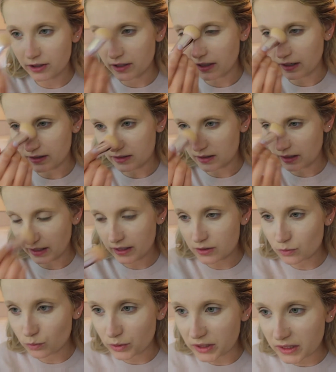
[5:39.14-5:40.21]
really nicely.
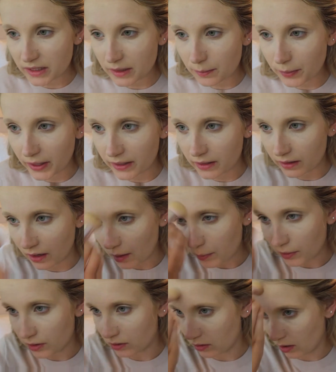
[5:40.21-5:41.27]
It's really picking up
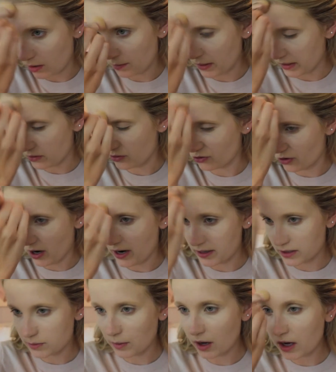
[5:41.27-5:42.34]
on a lot of my dry
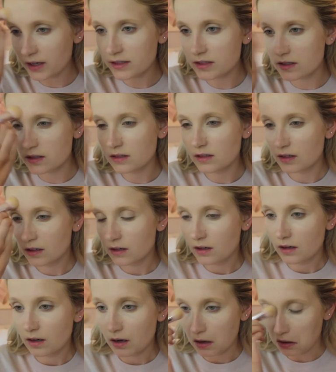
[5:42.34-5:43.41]
spots.
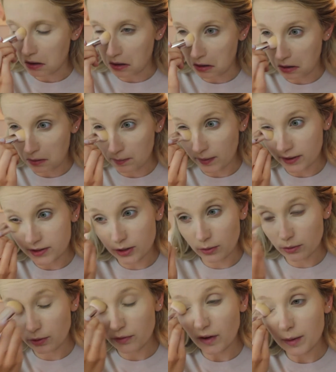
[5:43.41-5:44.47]
I
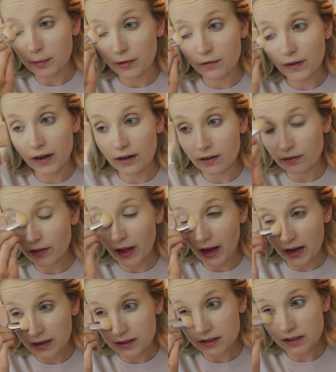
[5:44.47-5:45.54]
don't know if I'm a fan of
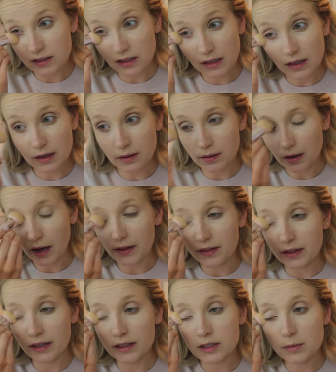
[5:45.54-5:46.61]
that. I
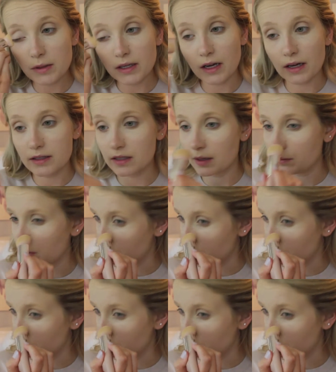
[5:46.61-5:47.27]
think it's because I'm